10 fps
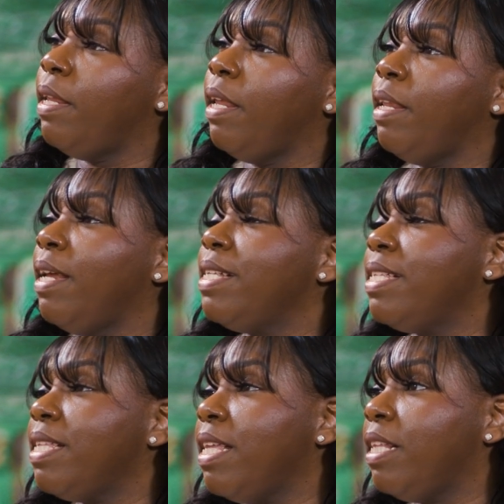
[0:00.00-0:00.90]
And not to
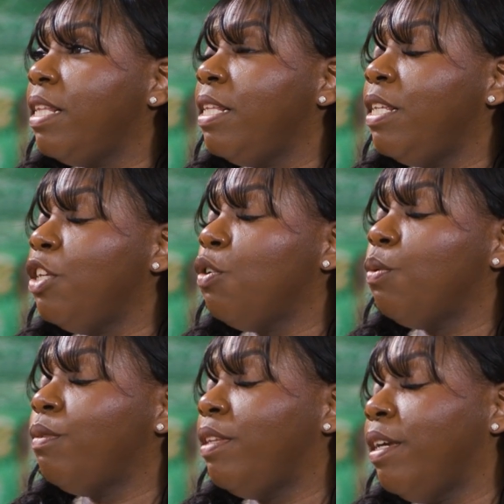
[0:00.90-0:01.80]
say that
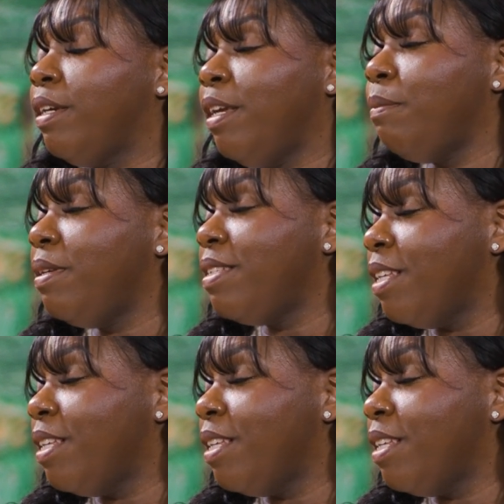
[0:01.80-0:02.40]
there can be